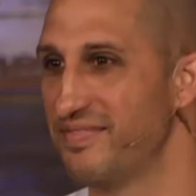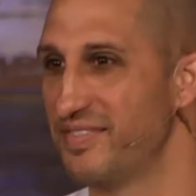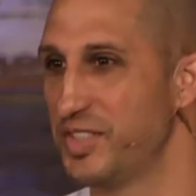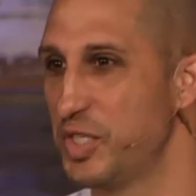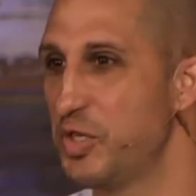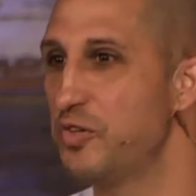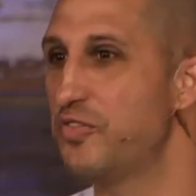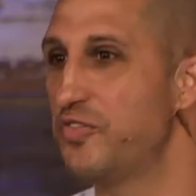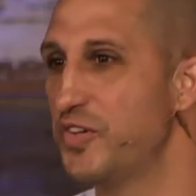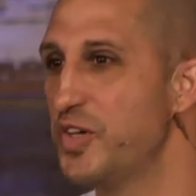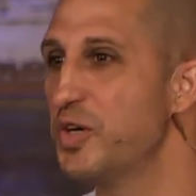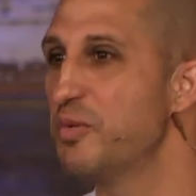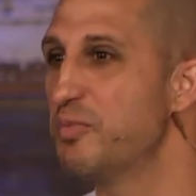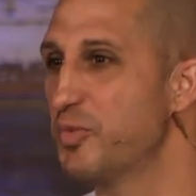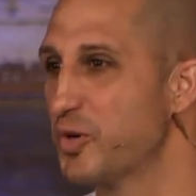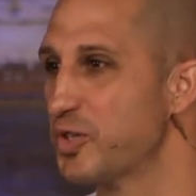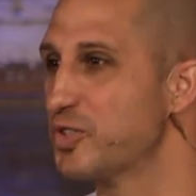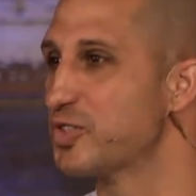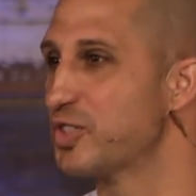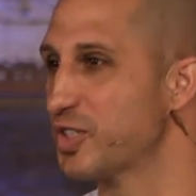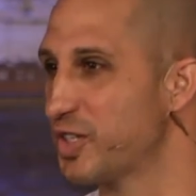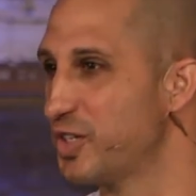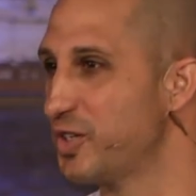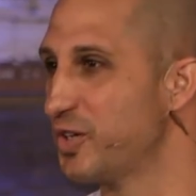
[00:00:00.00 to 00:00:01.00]
You feel more
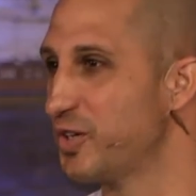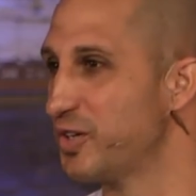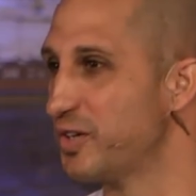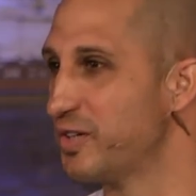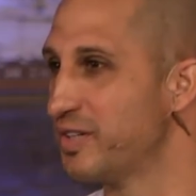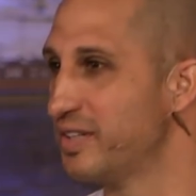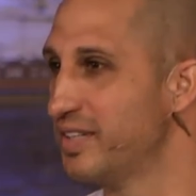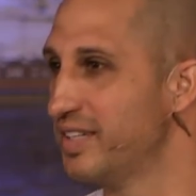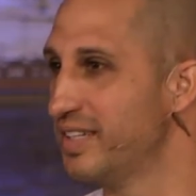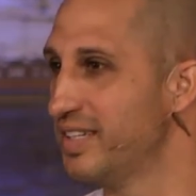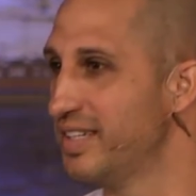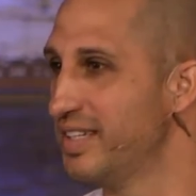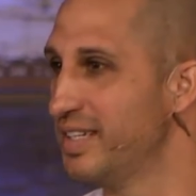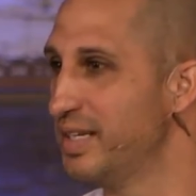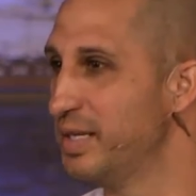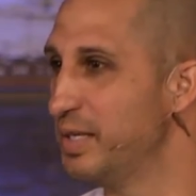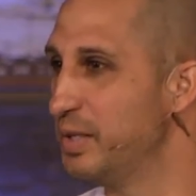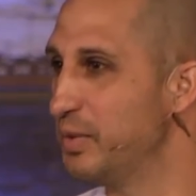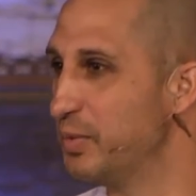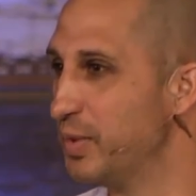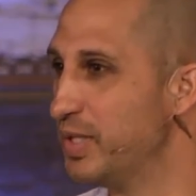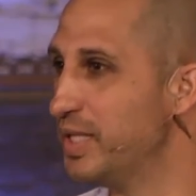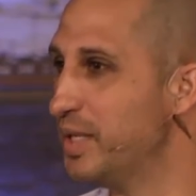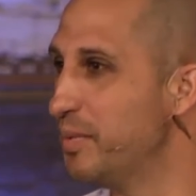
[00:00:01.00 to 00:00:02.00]
secure.
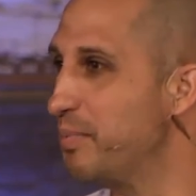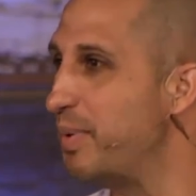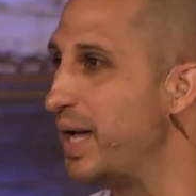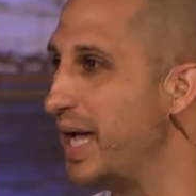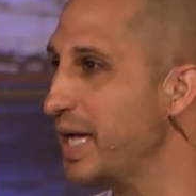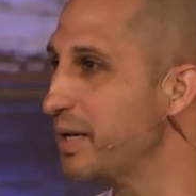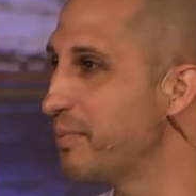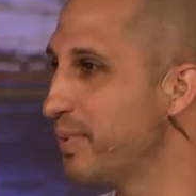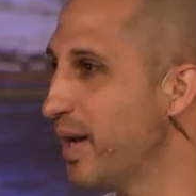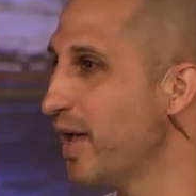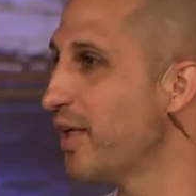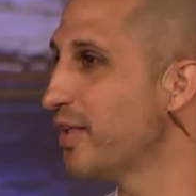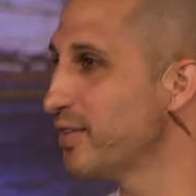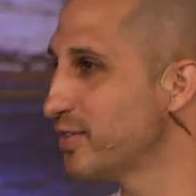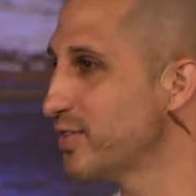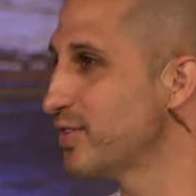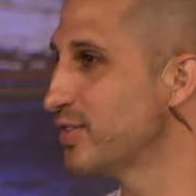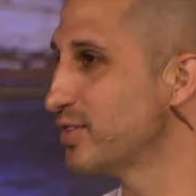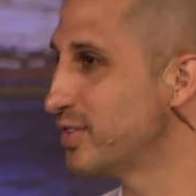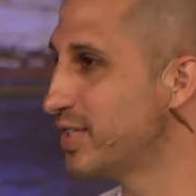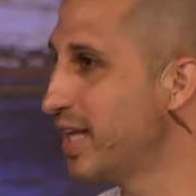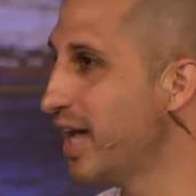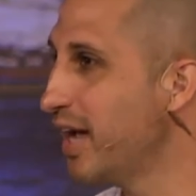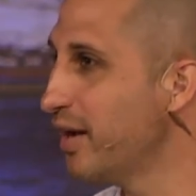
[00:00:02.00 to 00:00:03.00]
When the bank balance
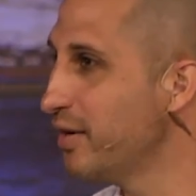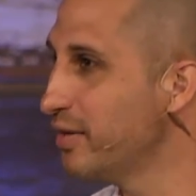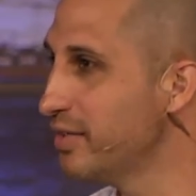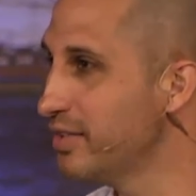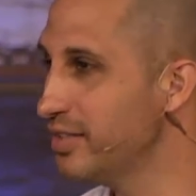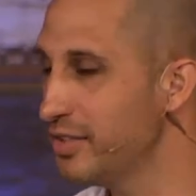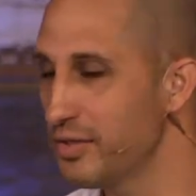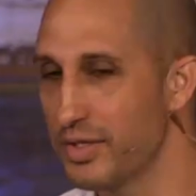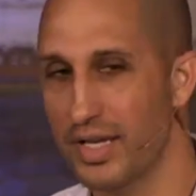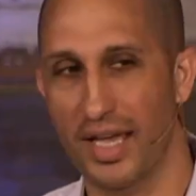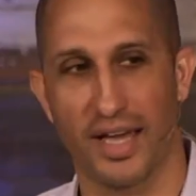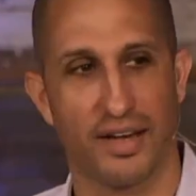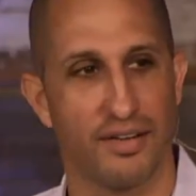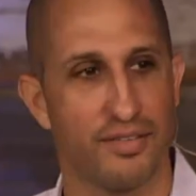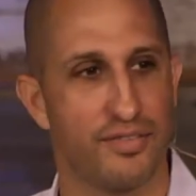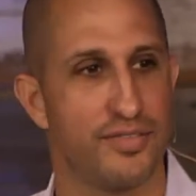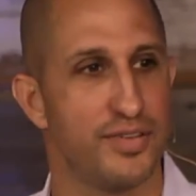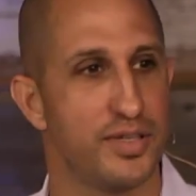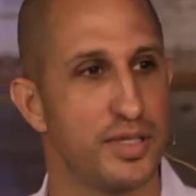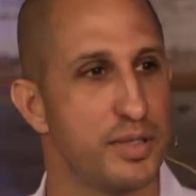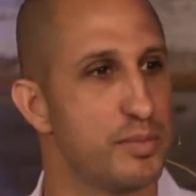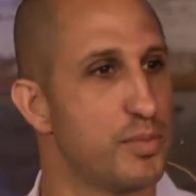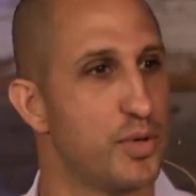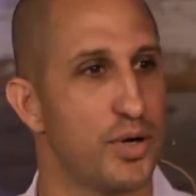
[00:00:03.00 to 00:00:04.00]
is down, you're kind of
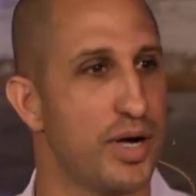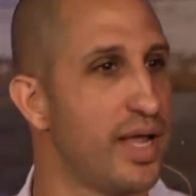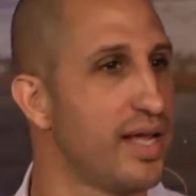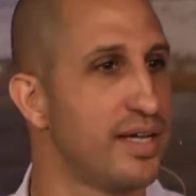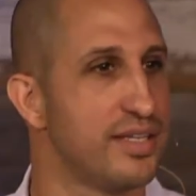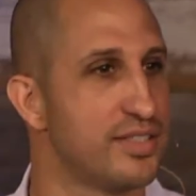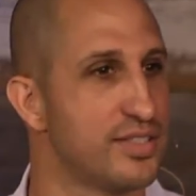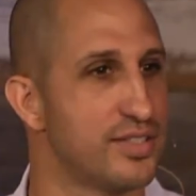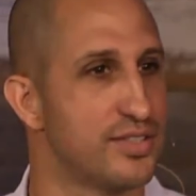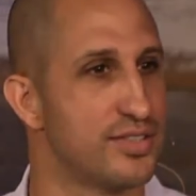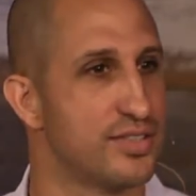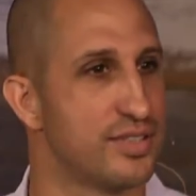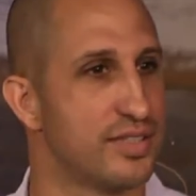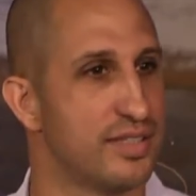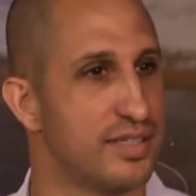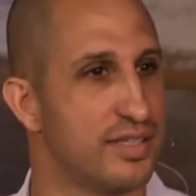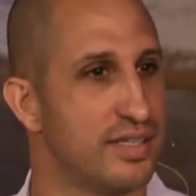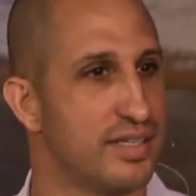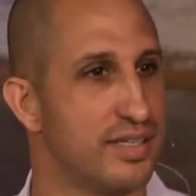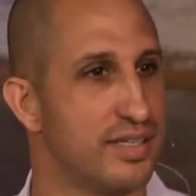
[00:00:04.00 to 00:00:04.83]
feeling more anxious.